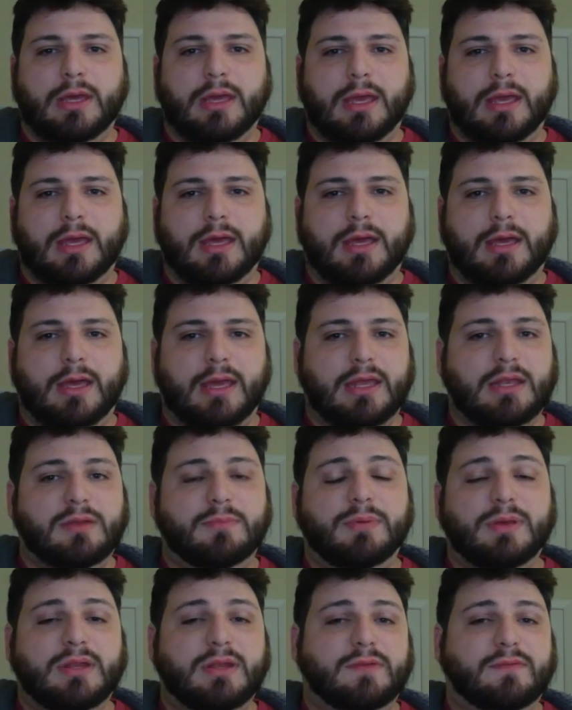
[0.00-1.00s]

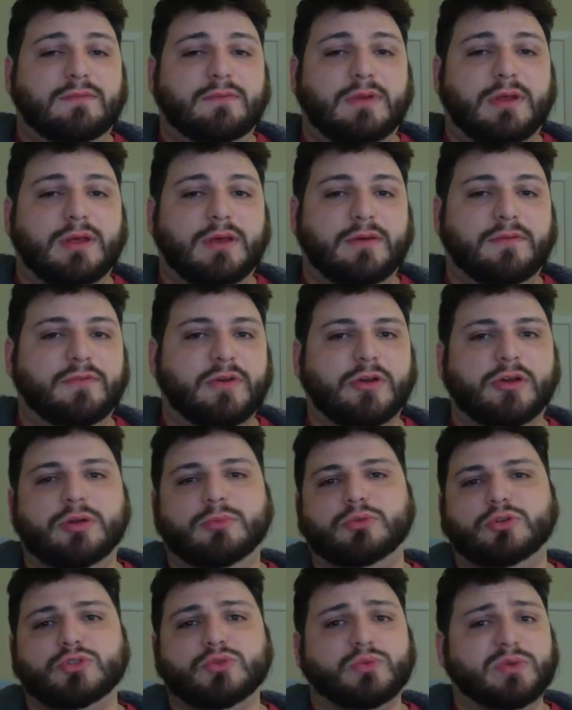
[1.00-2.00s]
independent
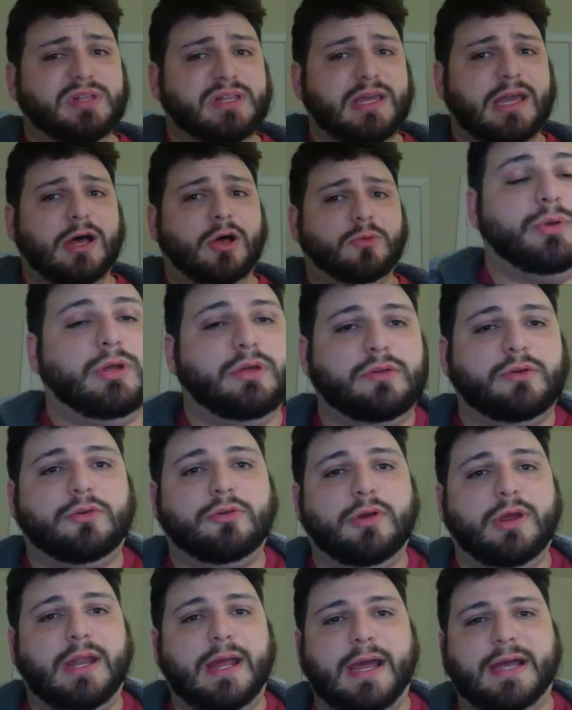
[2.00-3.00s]
variables really helps. Another
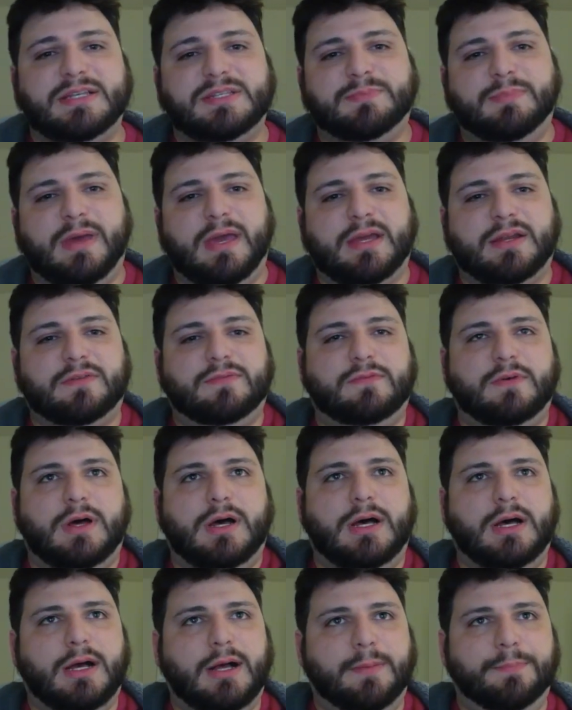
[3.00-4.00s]
great aspect
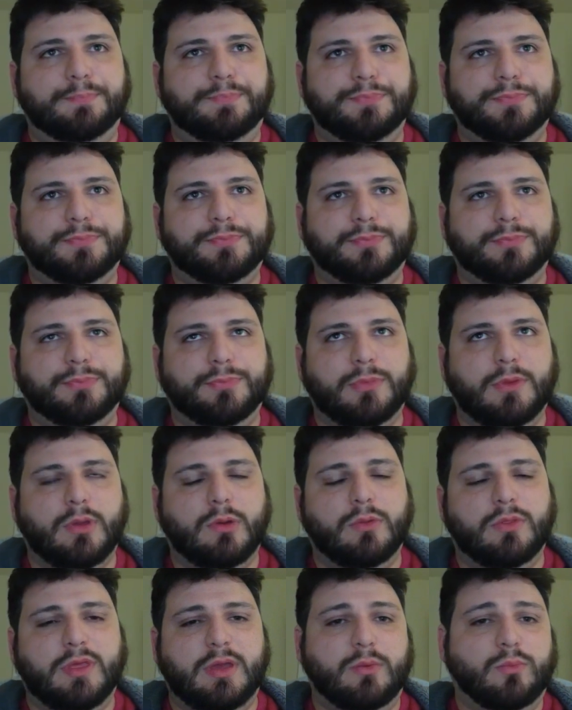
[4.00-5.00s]

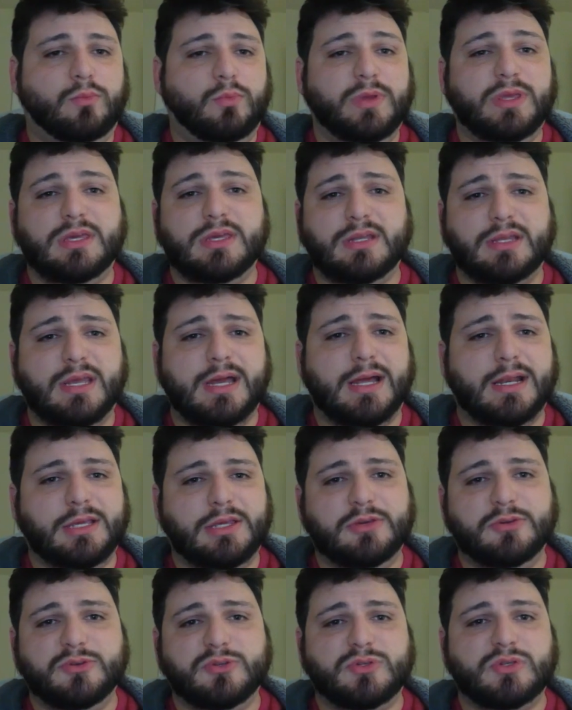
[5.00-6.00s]
that we can kind
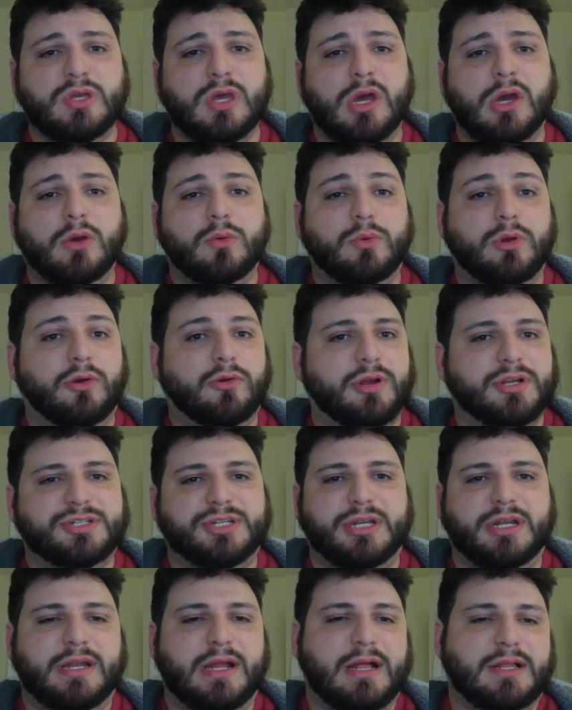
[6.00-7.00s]
of use
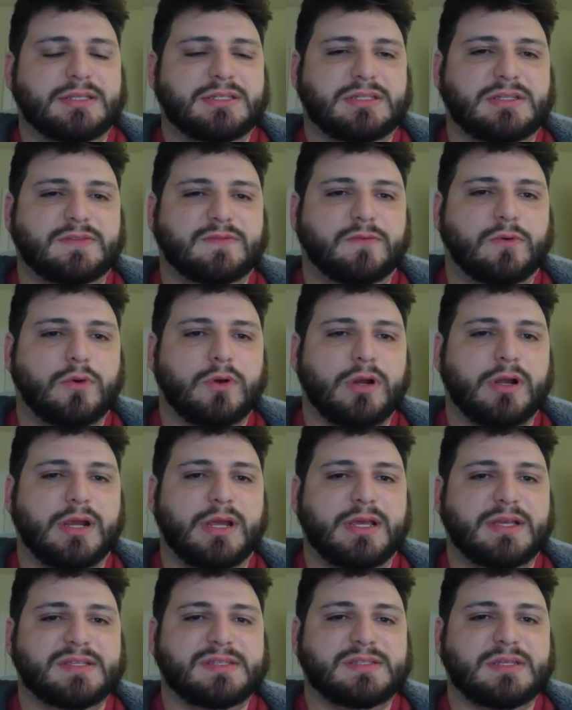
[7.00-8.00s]
regression analysis for
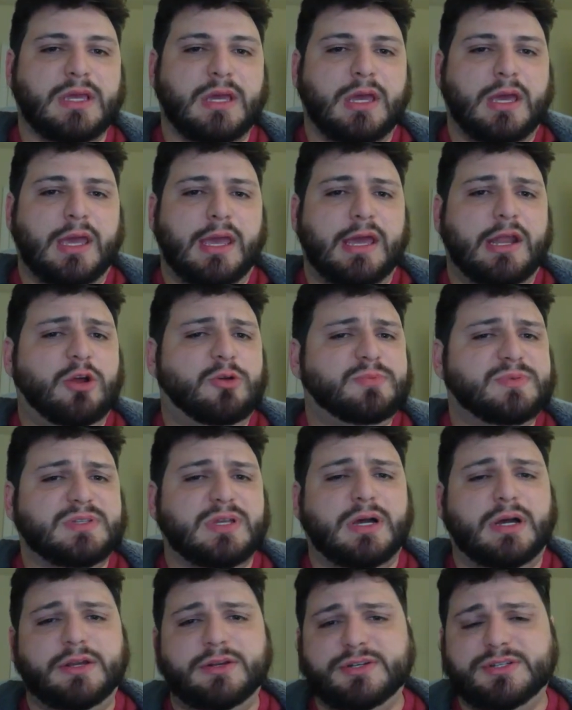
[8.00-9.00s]
is it
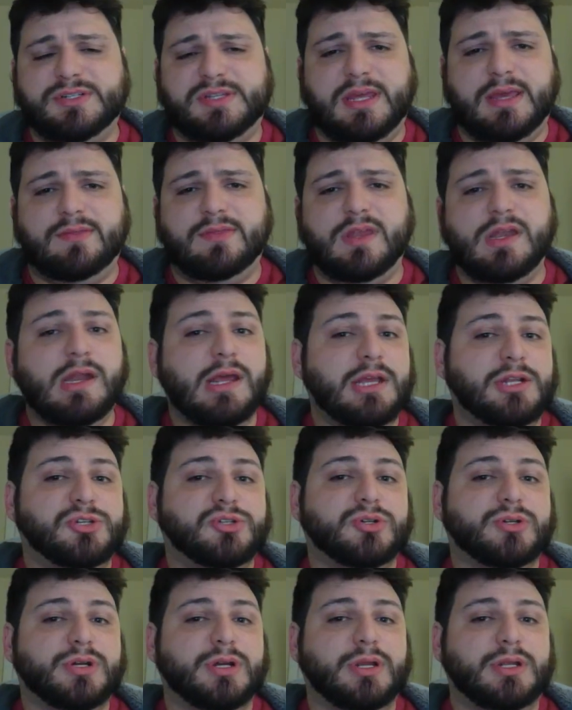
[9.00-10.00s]
helps understand the
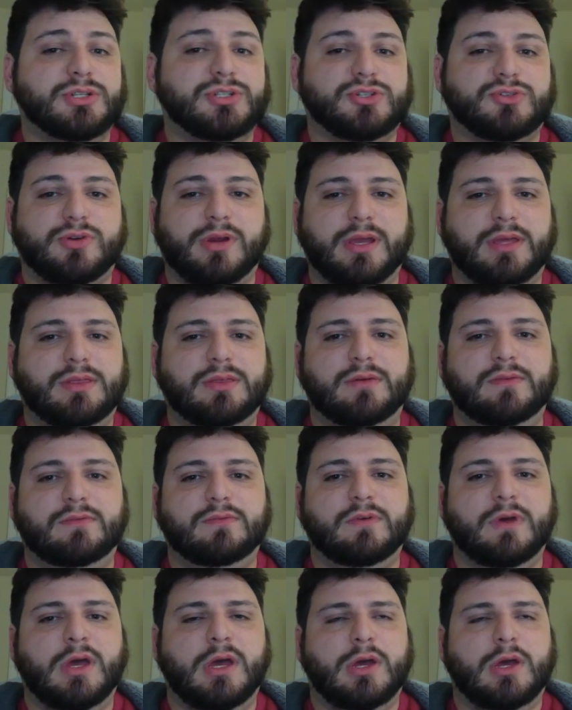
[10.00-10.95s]
nature and strength of